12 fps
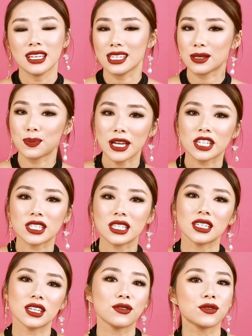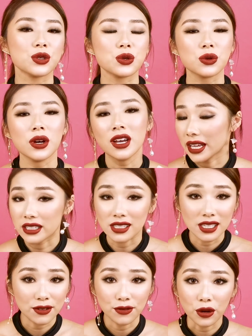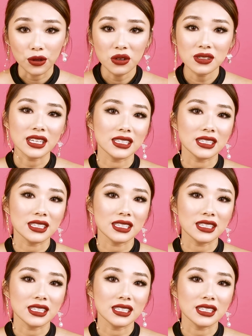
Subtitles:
especially if you like to take photos,